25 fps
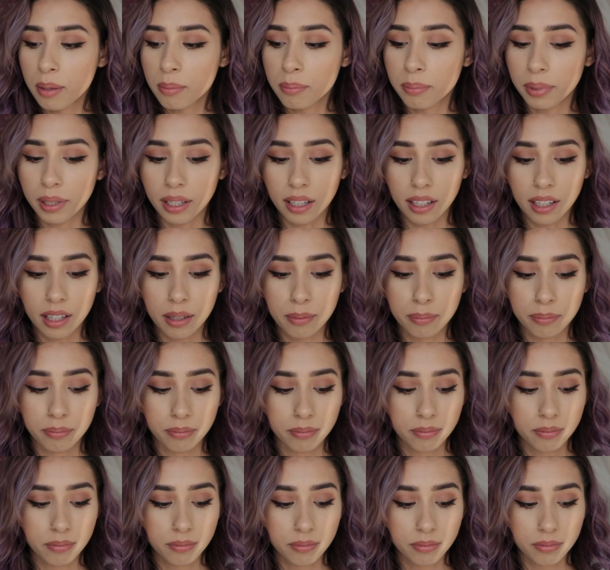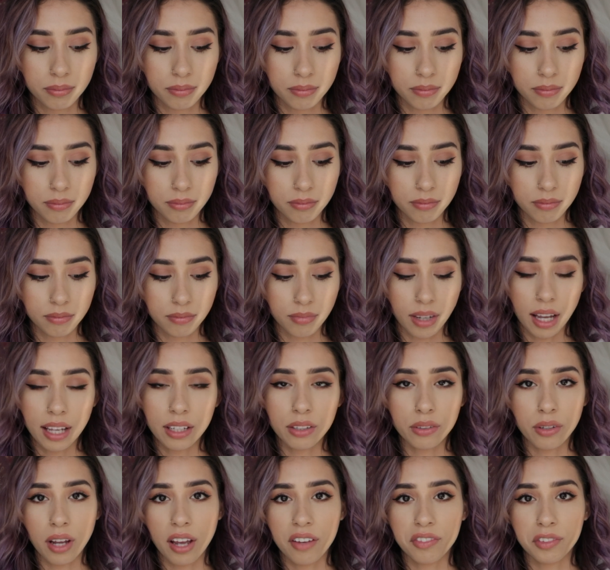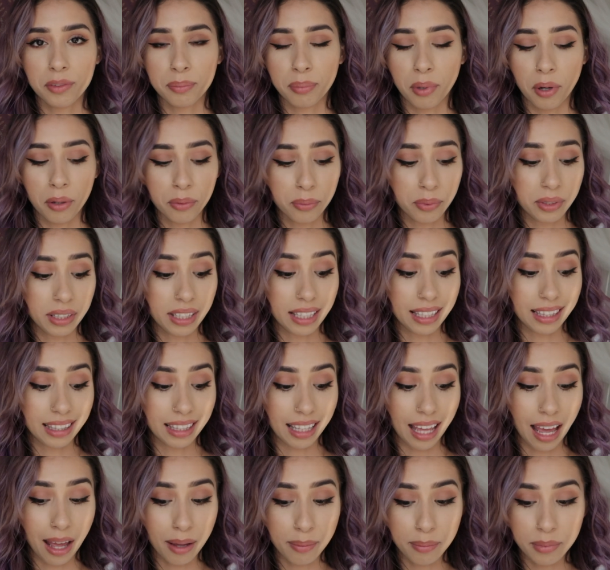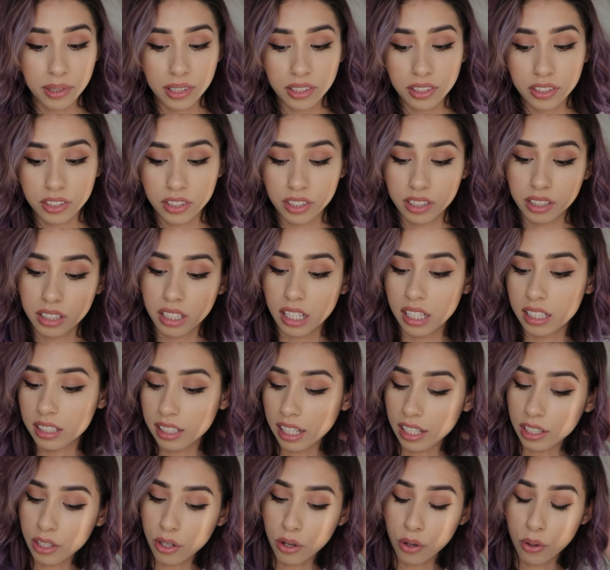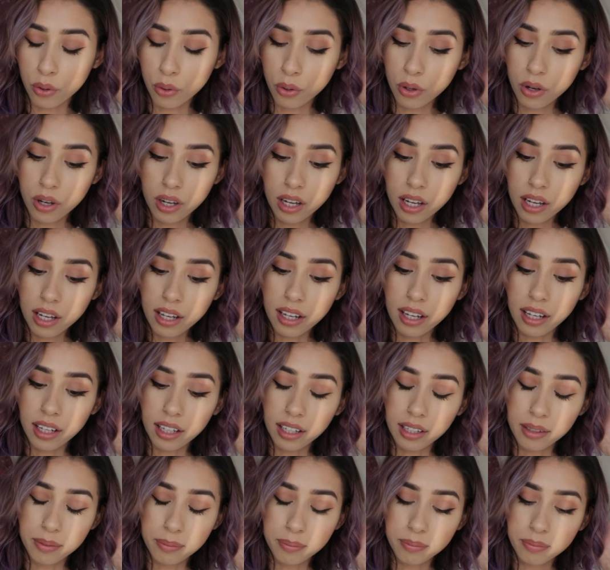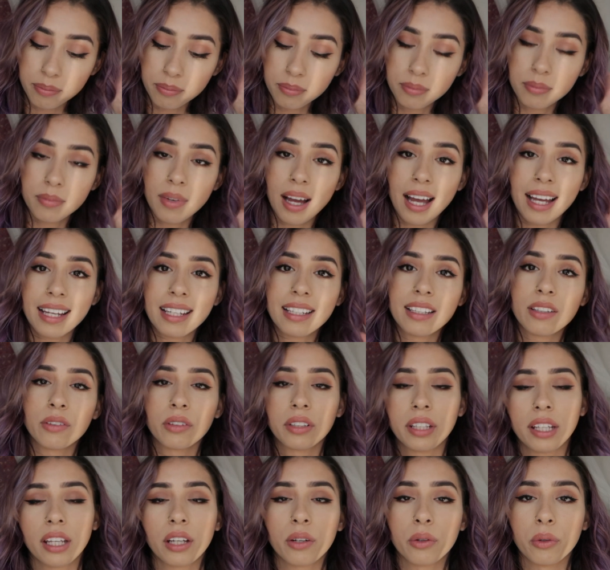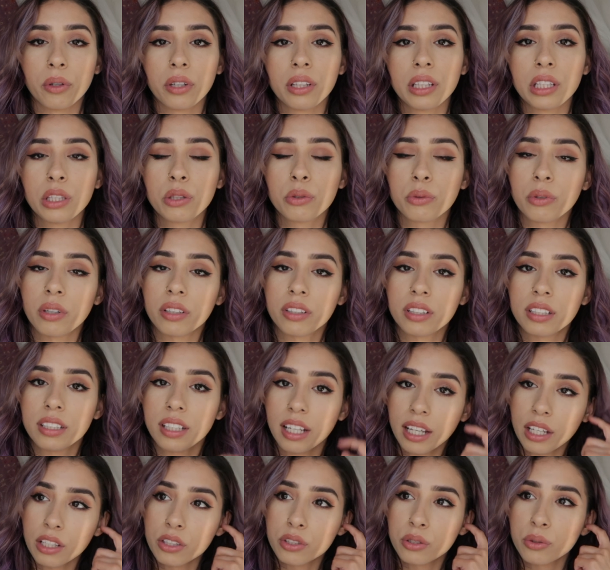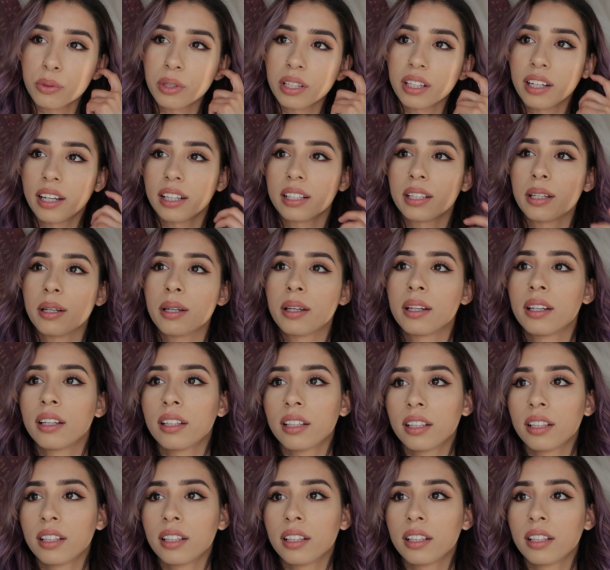But I don't have a problem with it that much, just because I know I get oily throughout the day, so it kind of